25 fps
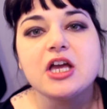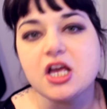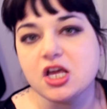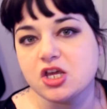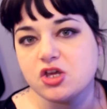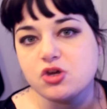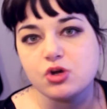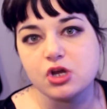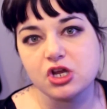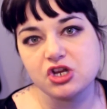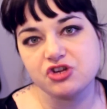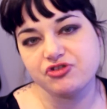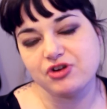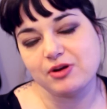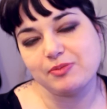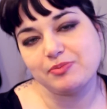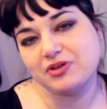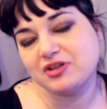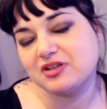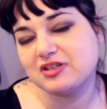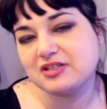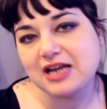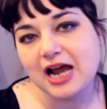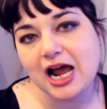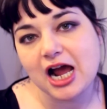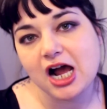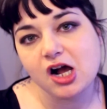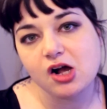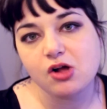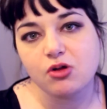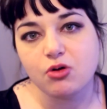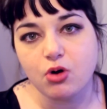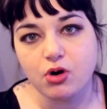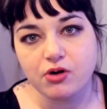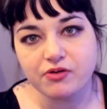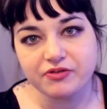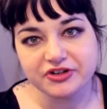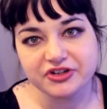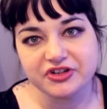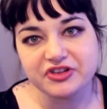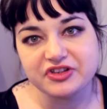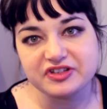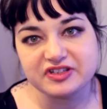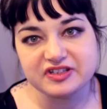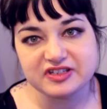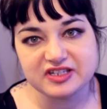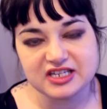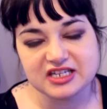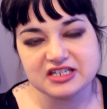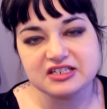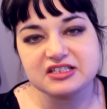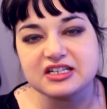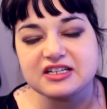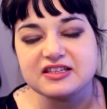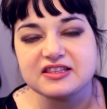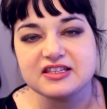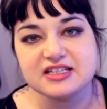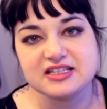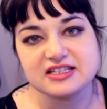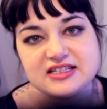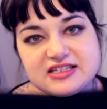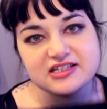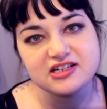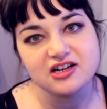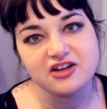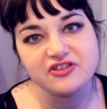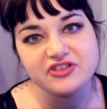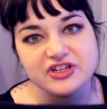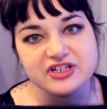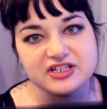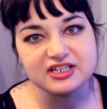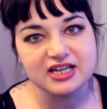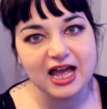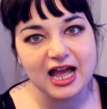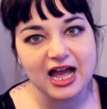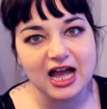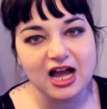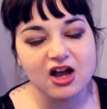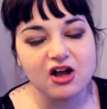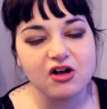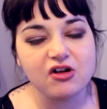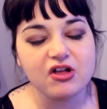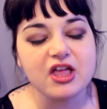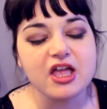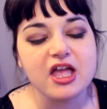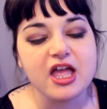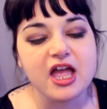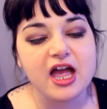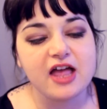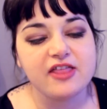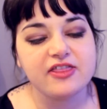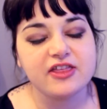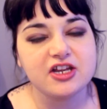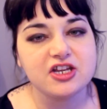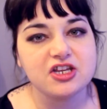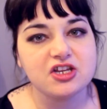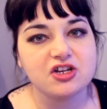You can drape this towel over the seat and then sit on the towel, and then